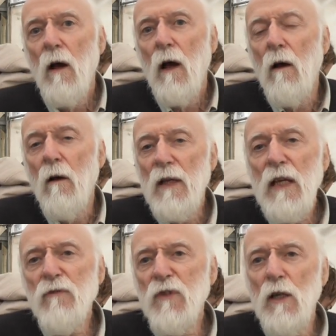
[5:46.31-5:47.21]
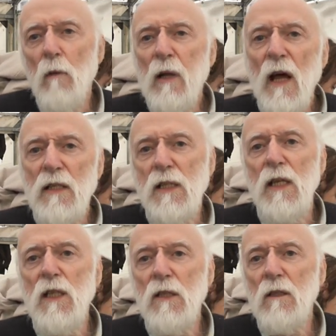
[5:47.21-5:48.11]
uh, even in a blight
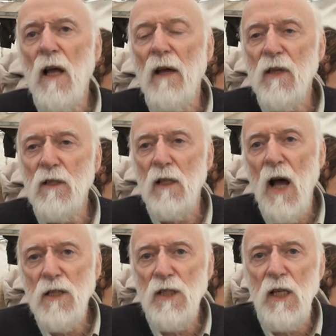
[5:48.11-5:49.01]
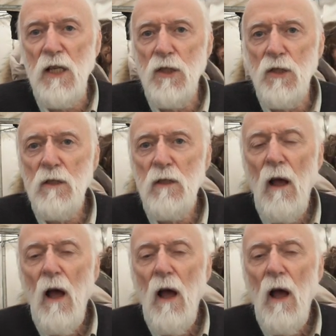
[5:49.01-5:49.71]
season like this last season,